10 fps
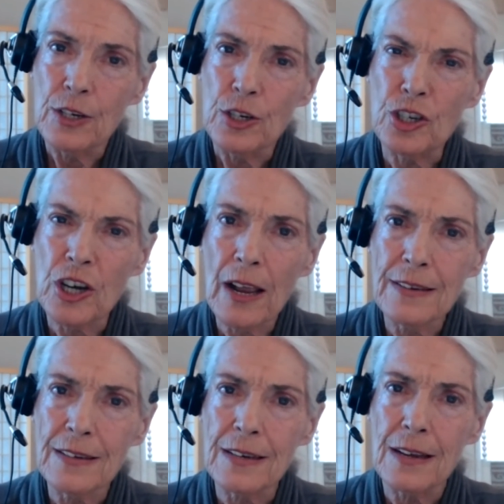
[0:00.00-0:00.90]

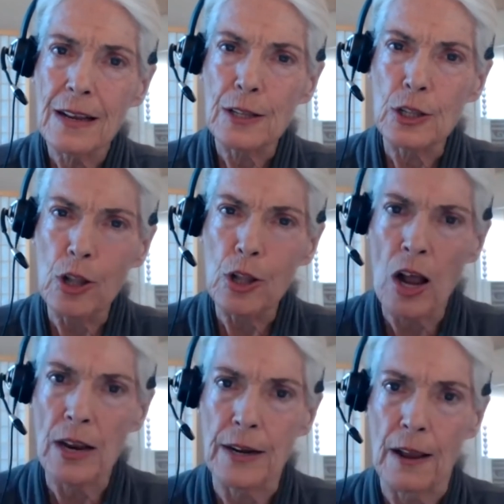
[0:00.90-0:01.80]
just
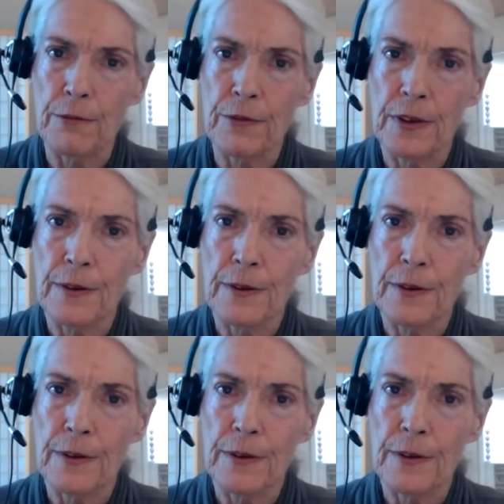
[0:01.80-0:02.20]
long enough